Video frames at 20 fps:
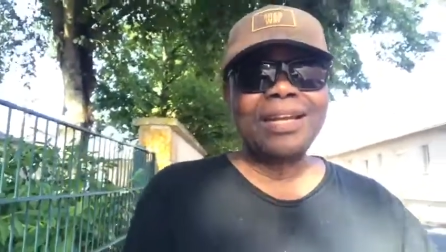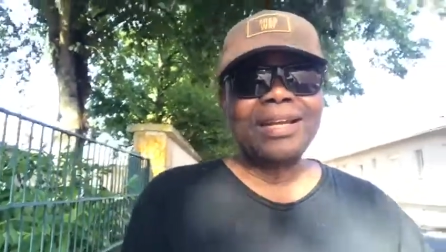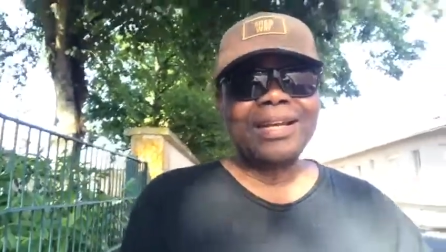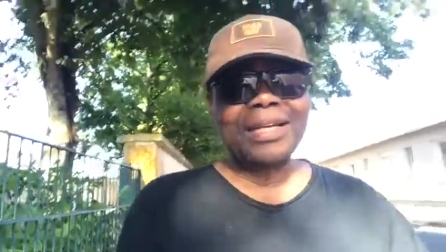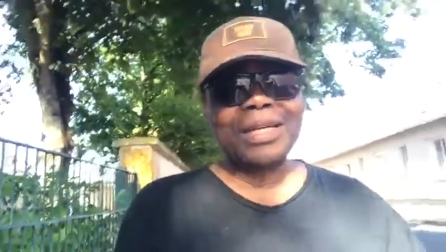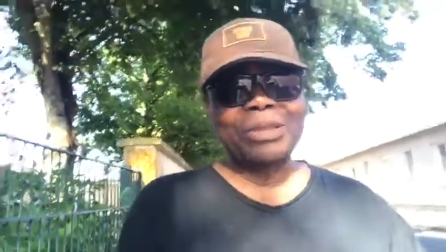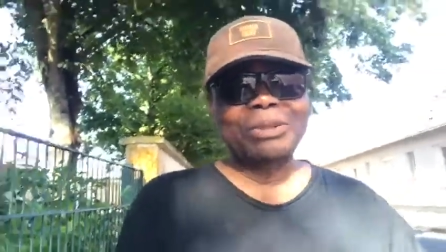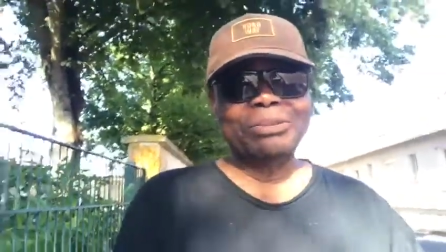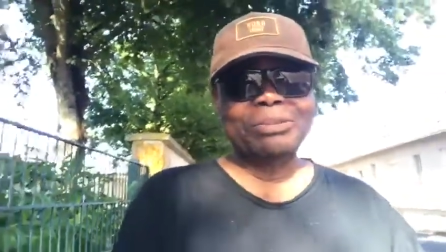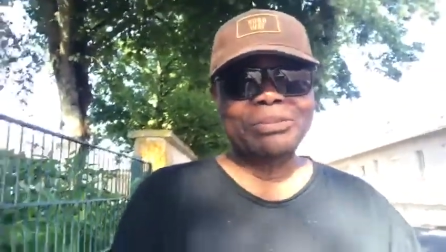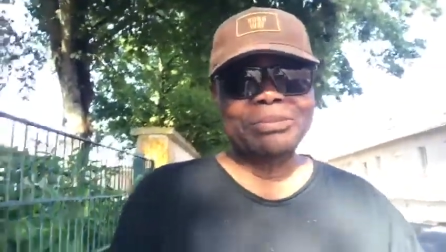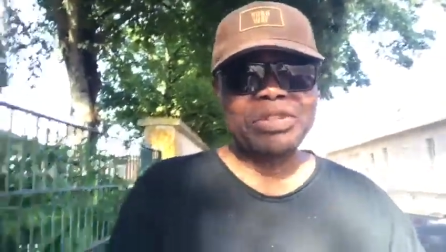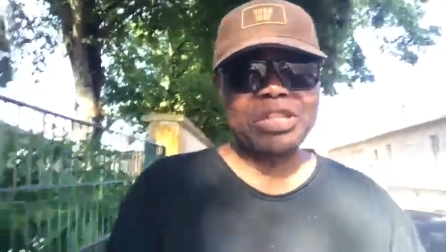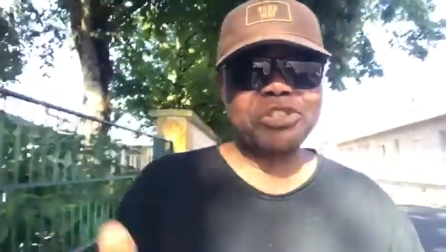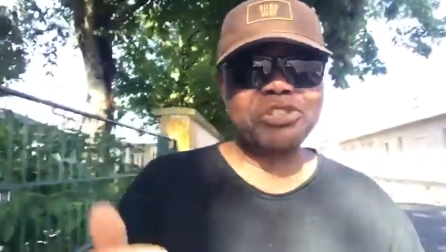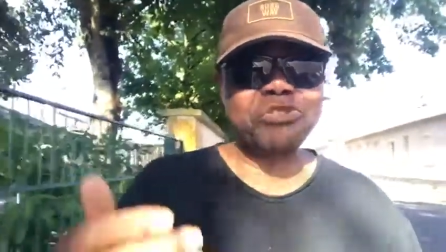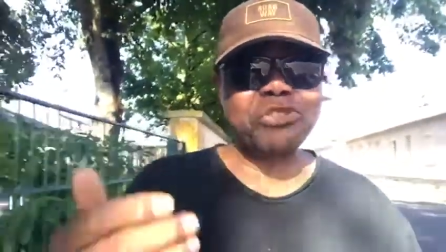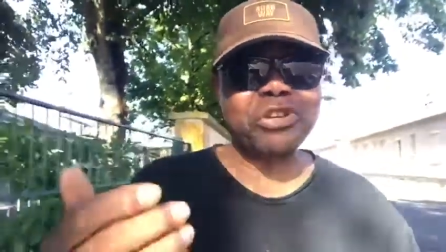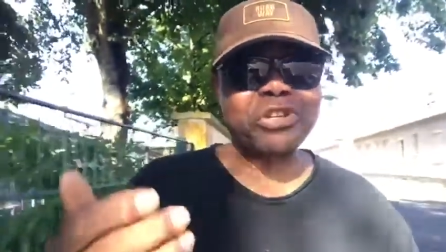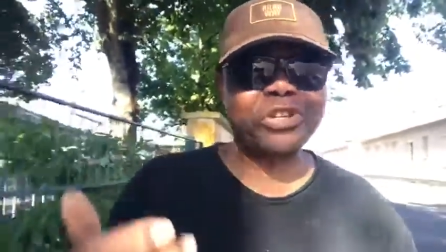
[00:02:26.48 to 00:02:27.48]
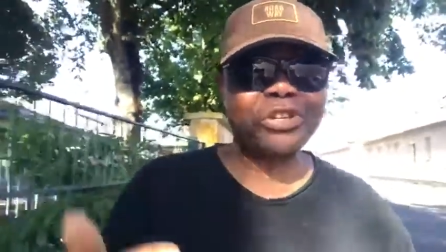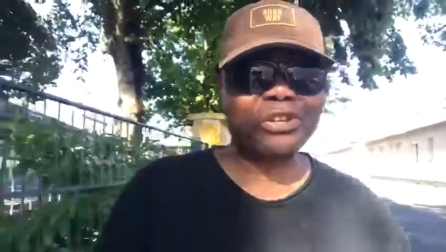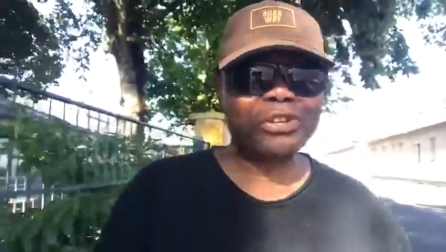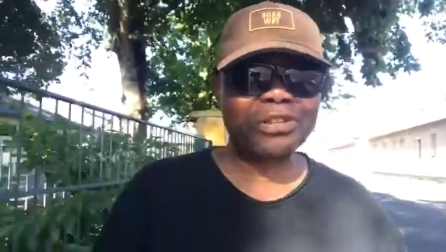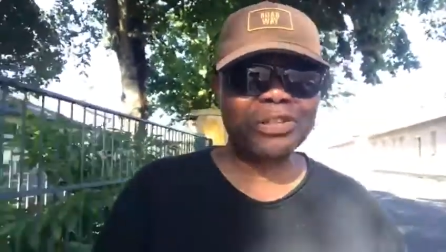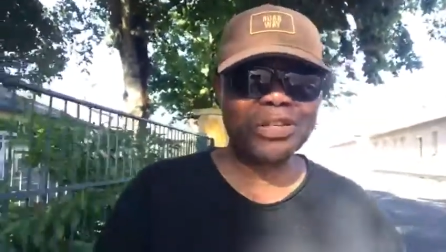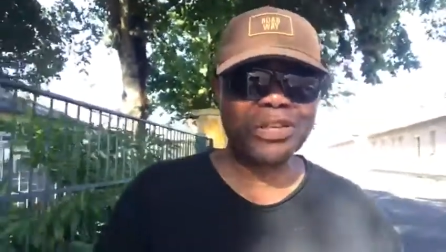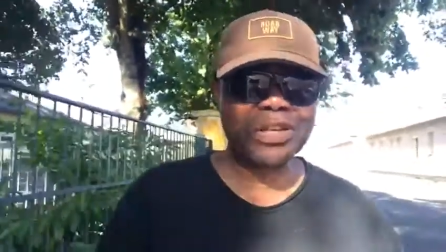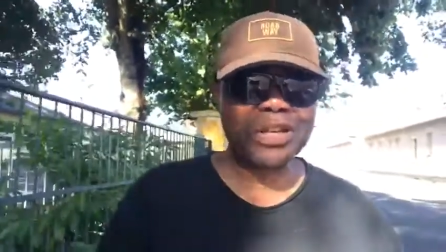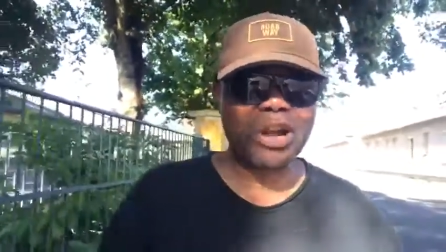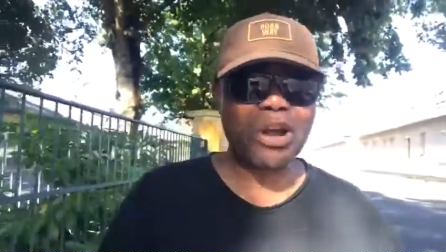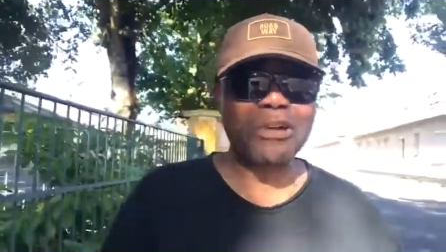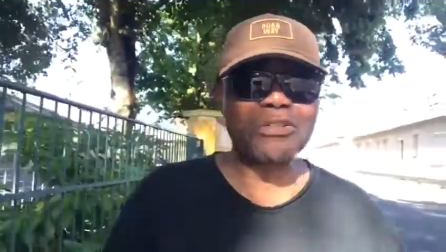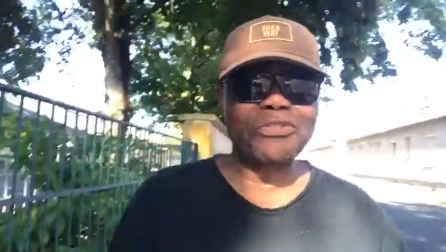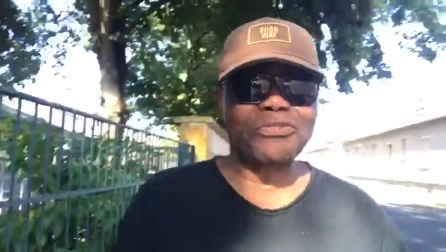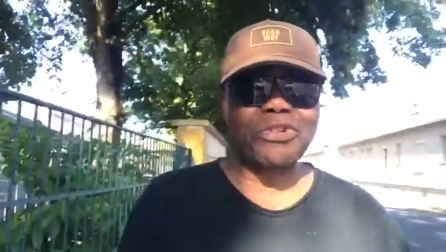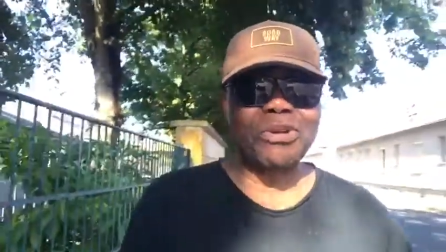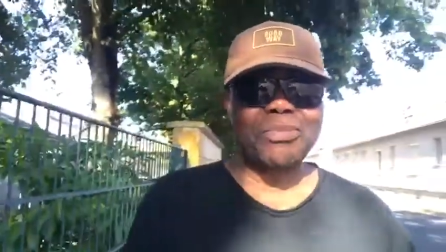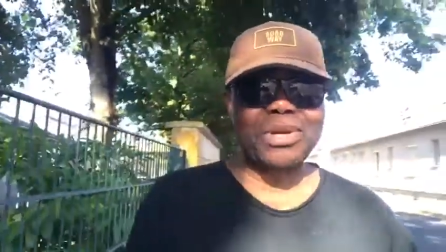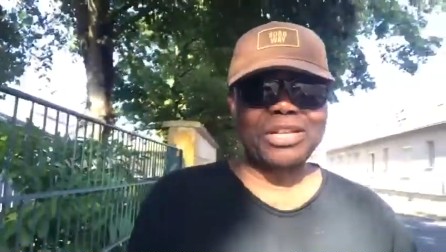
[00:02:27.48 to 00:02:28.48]
um, instruction
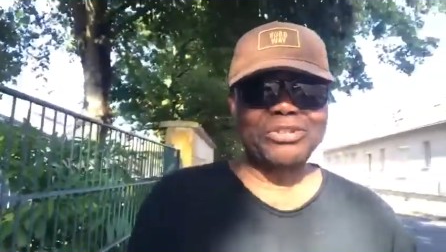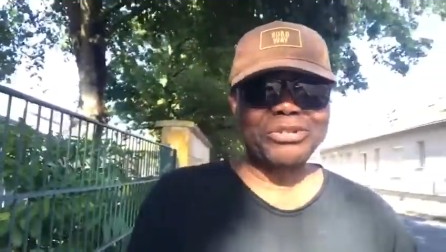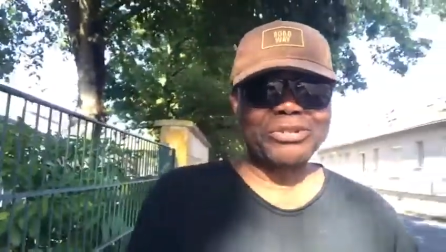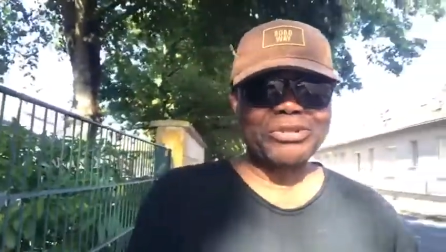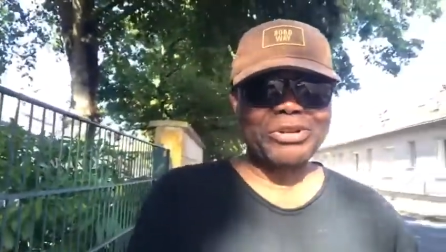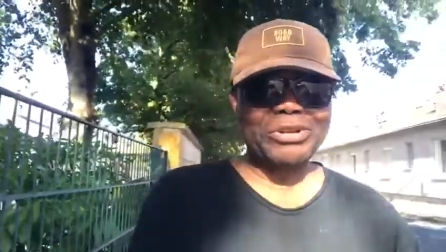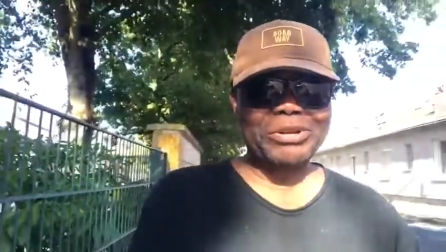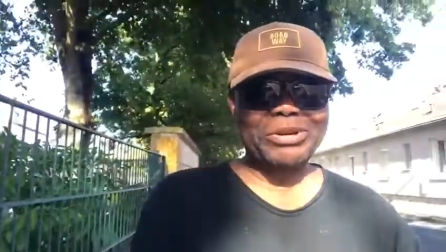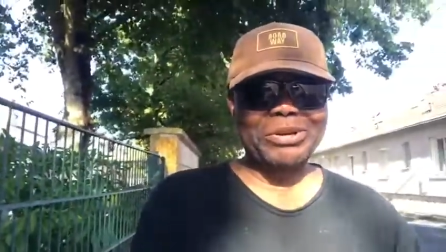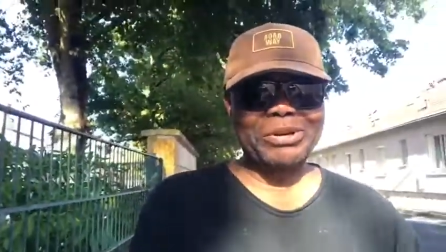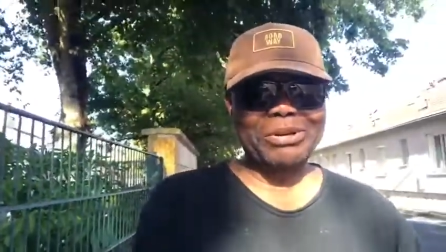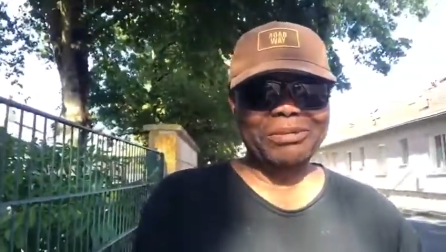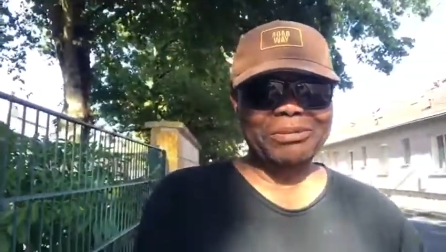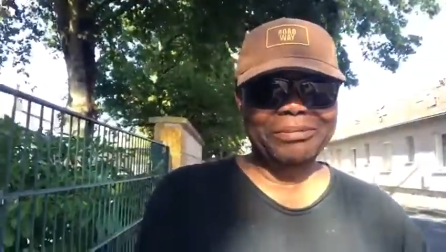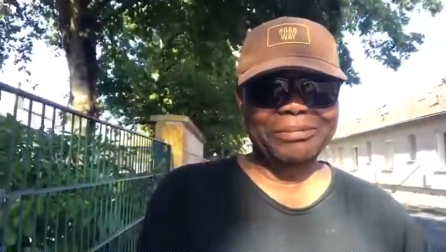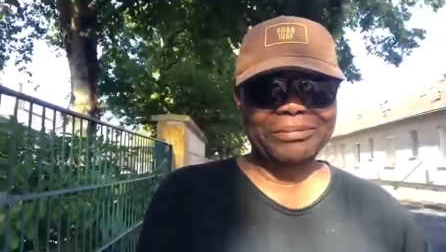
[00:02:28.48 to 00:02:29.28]
comes from Aso Rock.